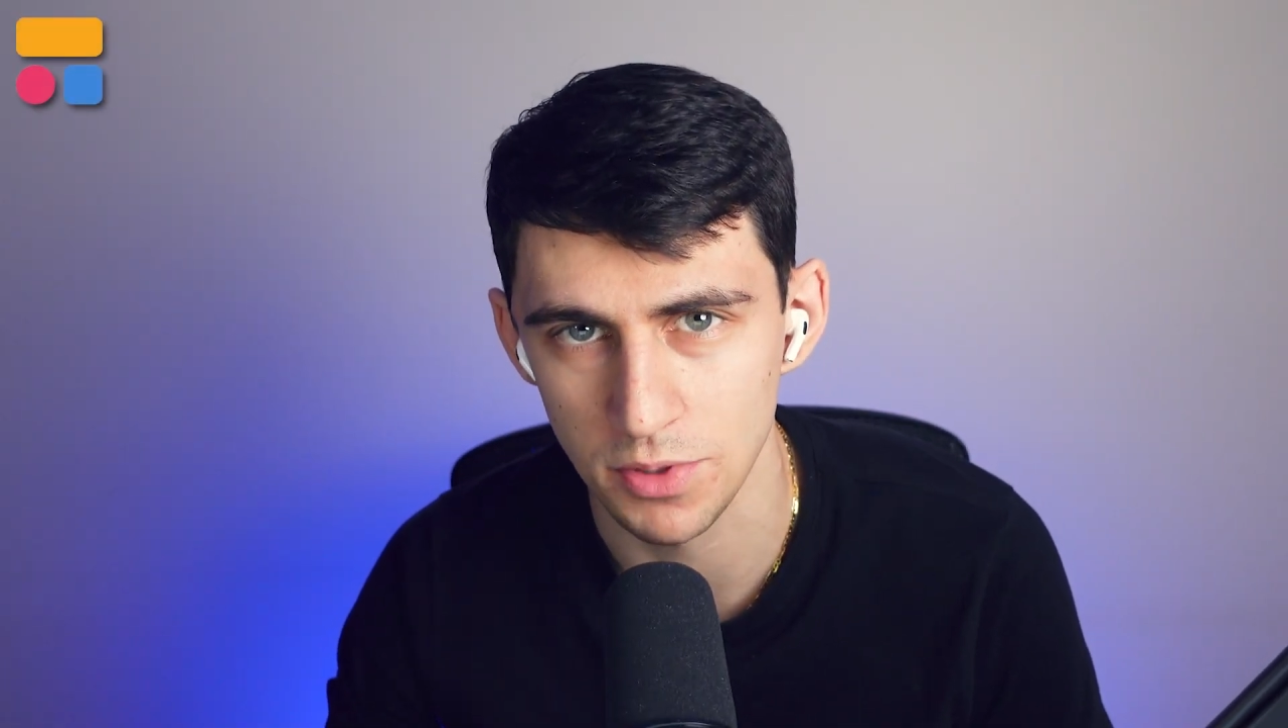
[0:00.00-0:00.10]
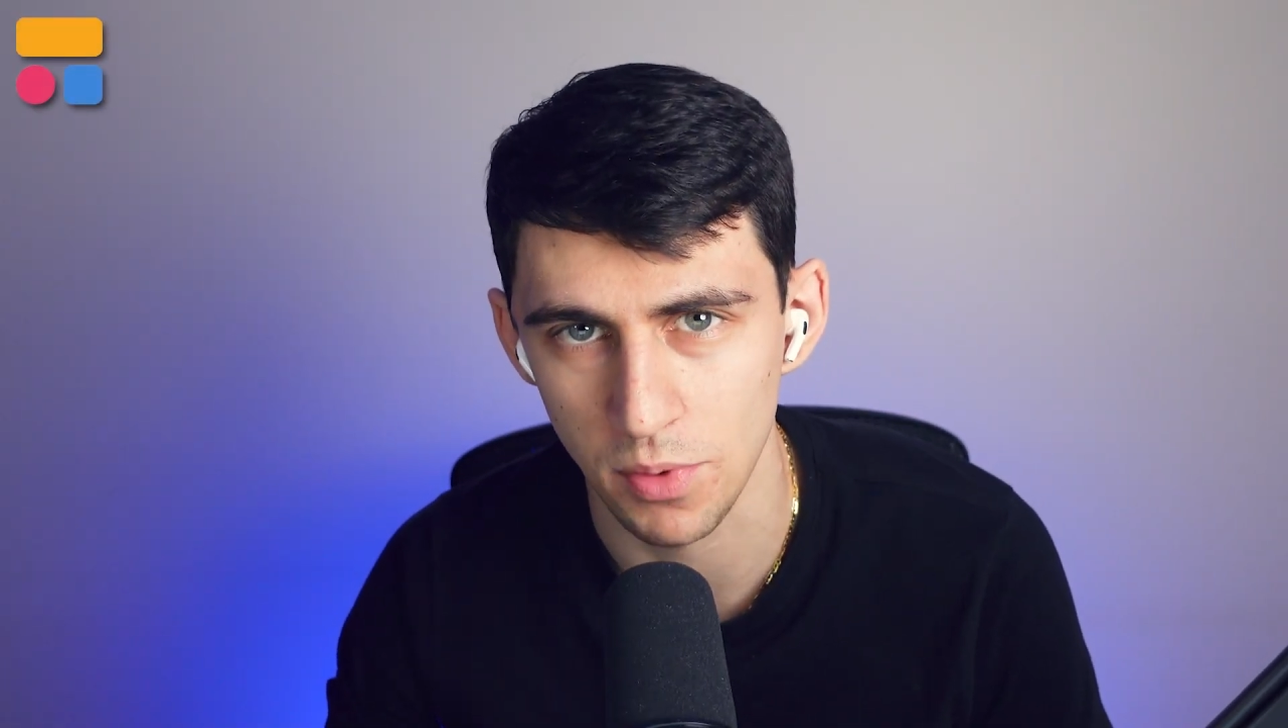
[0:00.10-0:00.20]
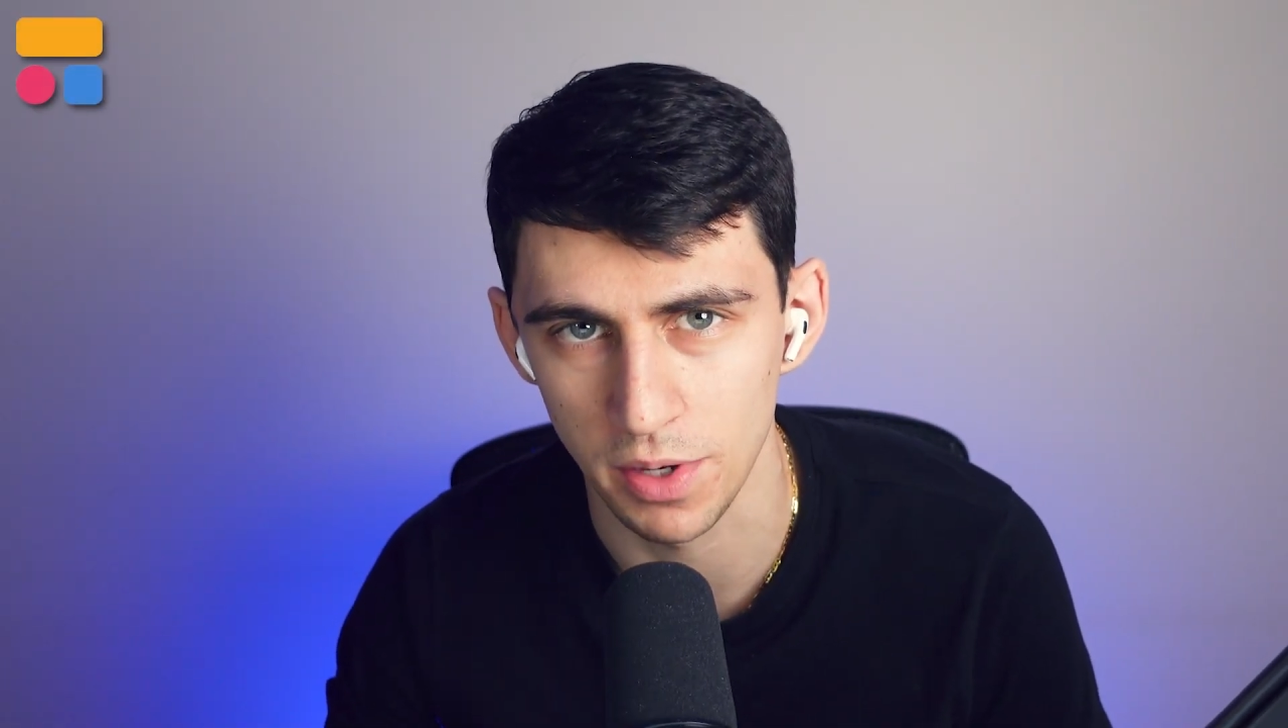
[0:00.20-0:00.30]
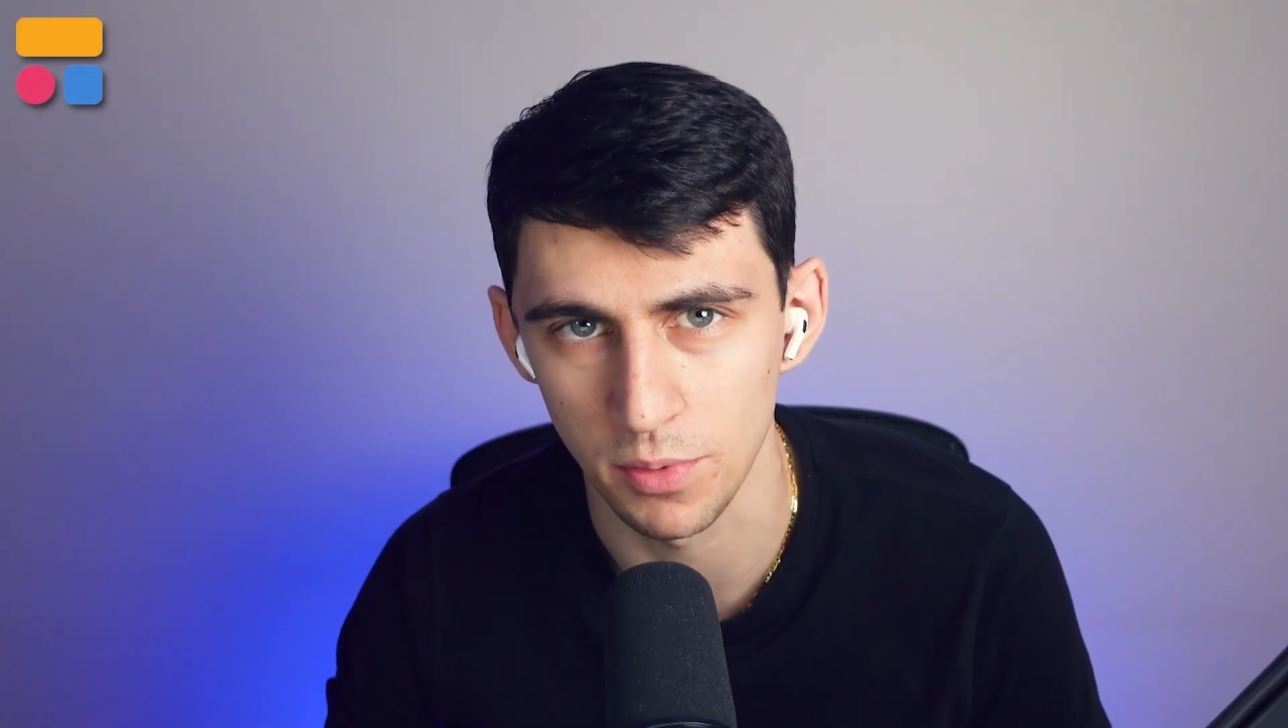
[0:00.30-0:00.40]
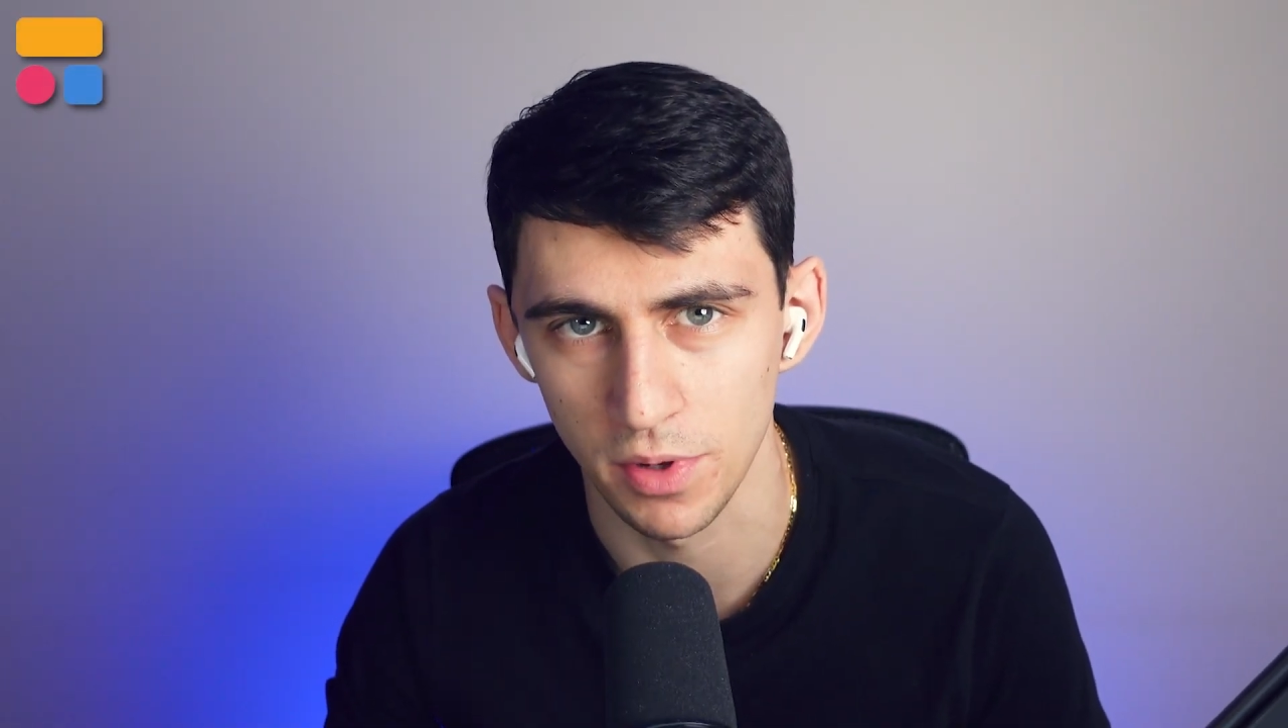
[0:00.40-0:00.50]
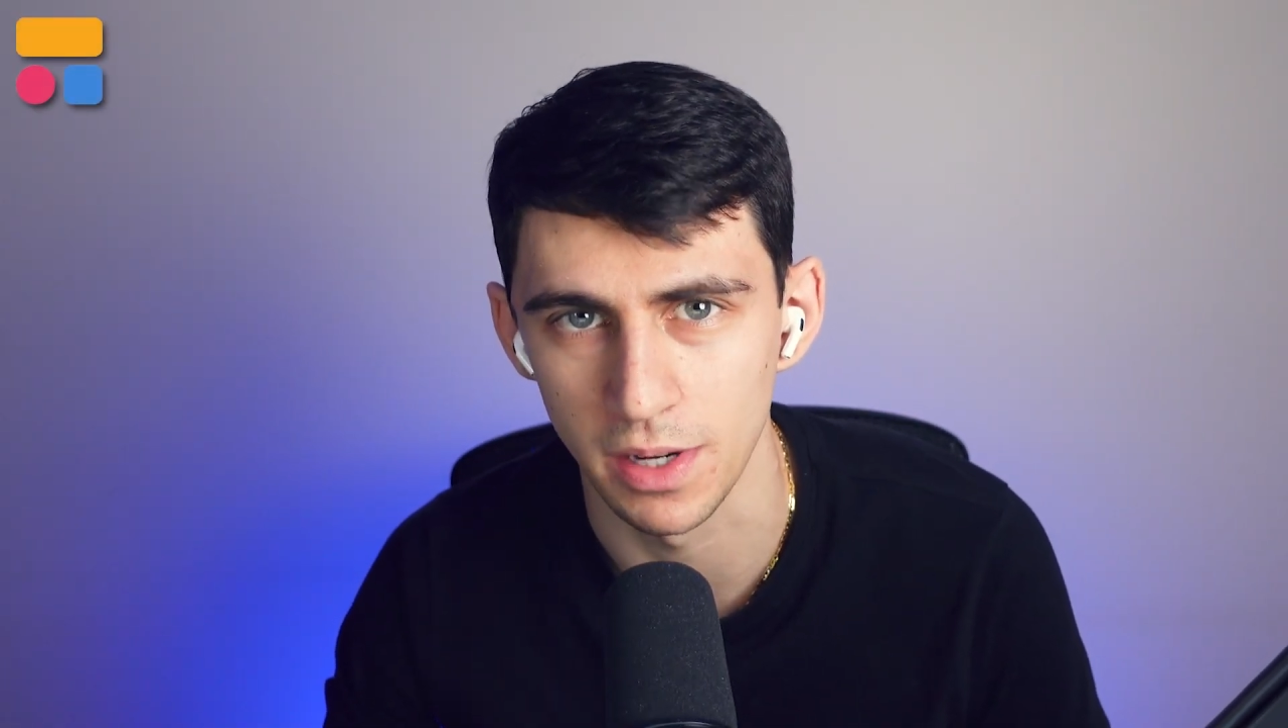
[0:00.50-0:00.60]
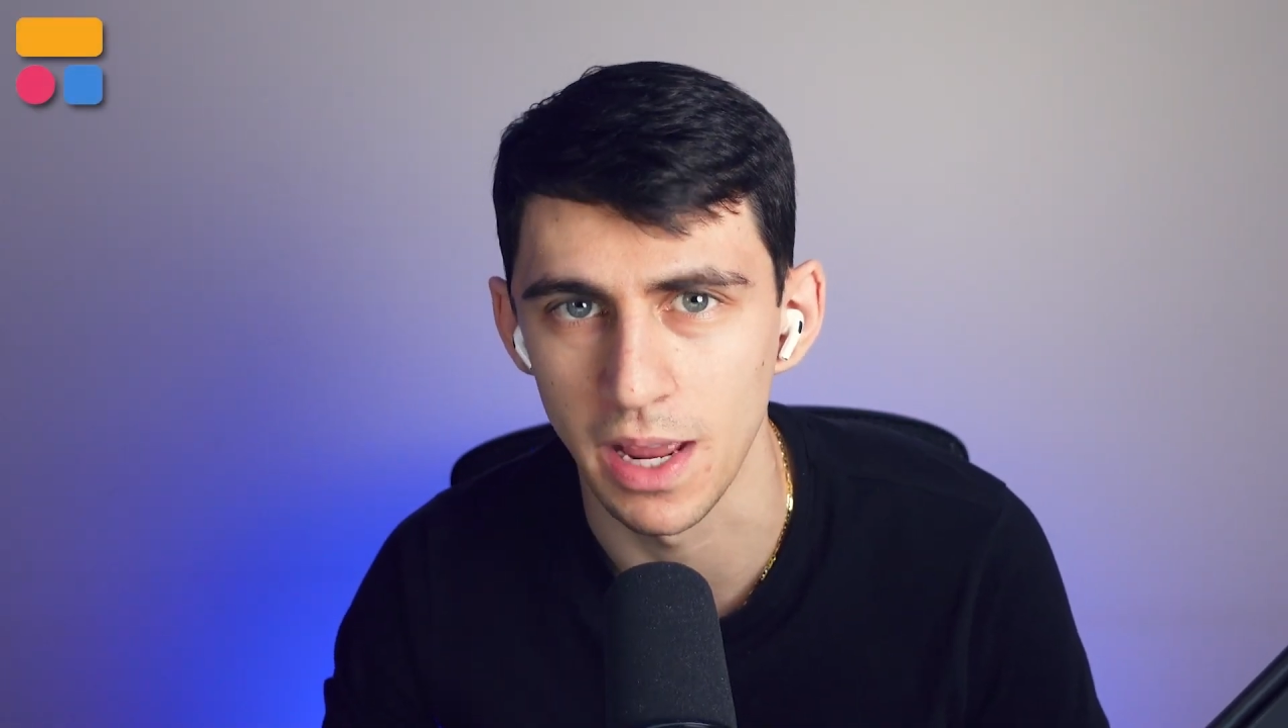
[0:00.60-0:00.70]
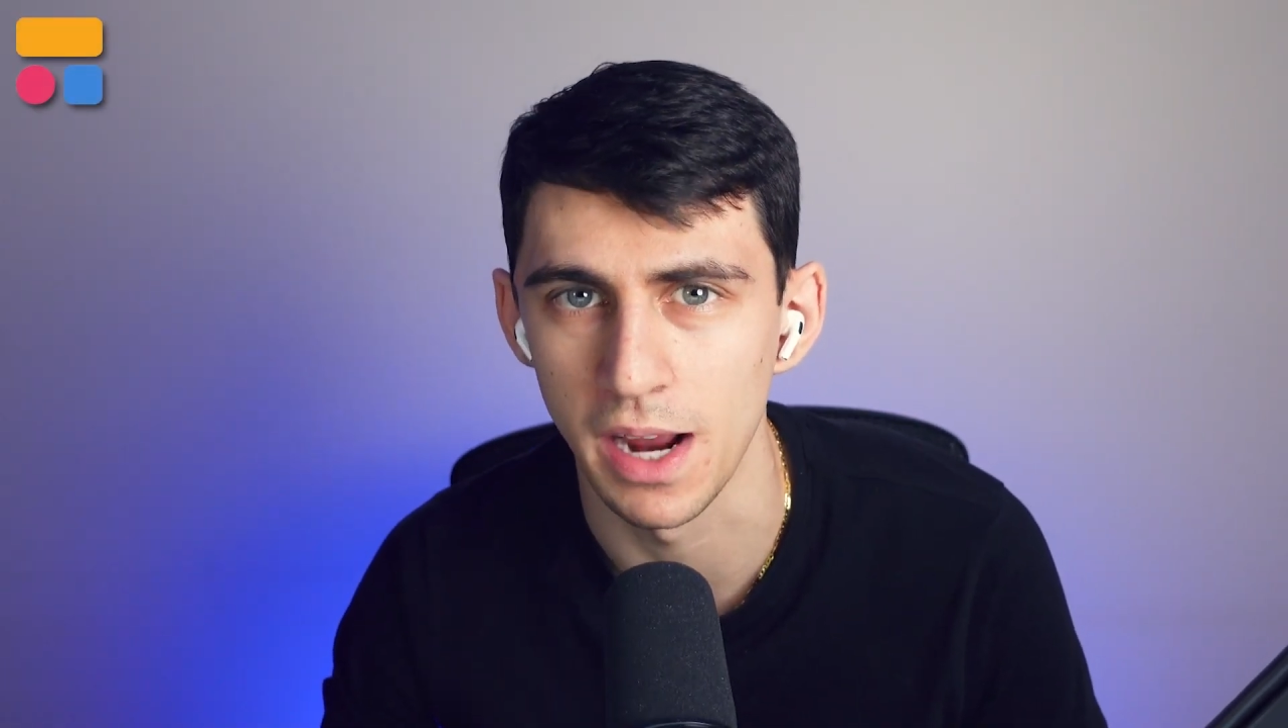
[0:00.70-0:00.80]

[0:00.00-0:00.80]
21